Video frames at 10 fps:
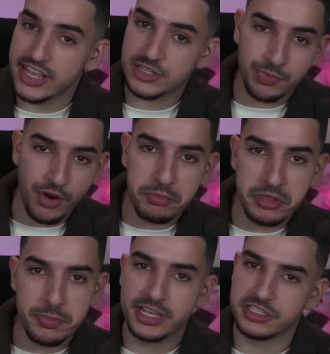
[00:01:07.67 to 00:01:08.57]
is
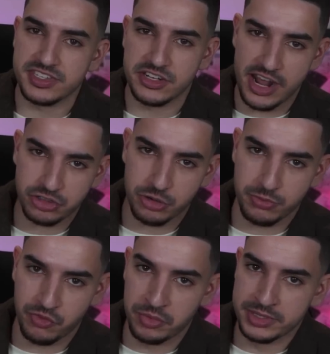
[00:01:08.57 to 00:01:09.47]
probably because of his international
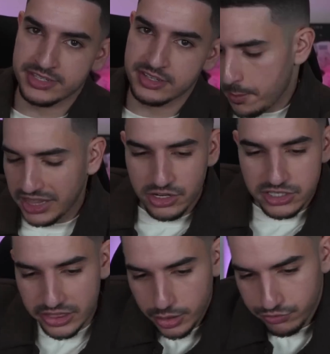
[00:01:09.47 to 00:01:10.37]
performances. But here's
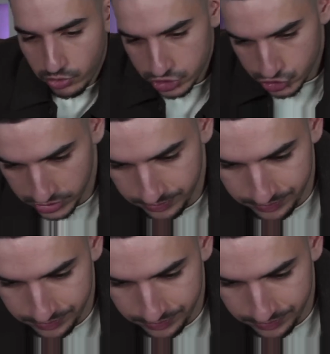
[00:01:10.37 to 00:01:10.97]
the thing with Rodri.